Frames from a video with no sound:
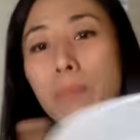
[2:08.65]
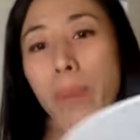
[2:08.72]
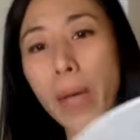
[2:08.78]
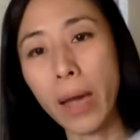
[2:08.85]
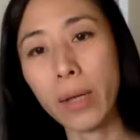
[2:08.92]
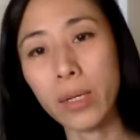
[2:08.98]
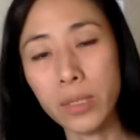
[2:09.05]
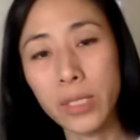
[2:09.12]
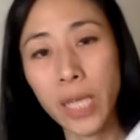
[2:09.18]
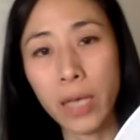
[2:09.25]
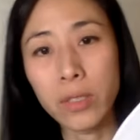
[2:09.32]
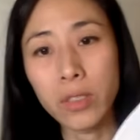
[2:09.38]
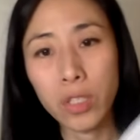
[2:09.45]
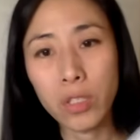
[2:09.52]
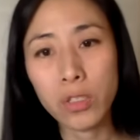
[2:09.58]
back
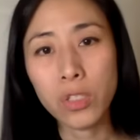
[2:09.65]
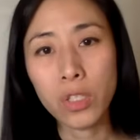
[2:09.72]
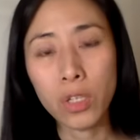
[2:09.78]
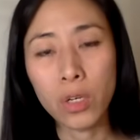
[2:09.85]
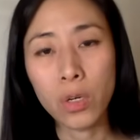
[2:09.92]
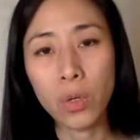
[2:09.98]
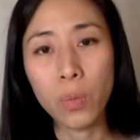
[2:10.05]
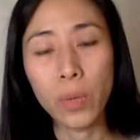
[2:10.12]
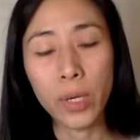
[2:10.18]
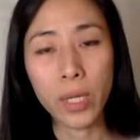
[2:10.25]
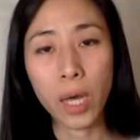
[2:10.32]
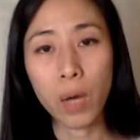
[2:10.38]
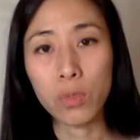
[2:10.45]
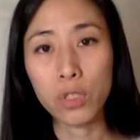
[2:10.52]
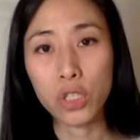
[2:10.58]
10 years ago
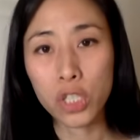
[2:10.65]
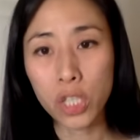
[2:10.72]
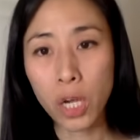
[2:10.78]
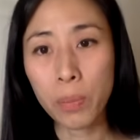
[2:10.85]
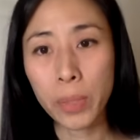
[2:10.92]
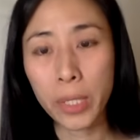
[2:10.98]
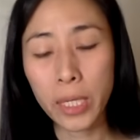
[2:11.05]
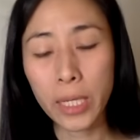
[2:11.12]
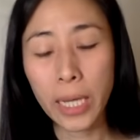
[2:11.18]
when I was shopping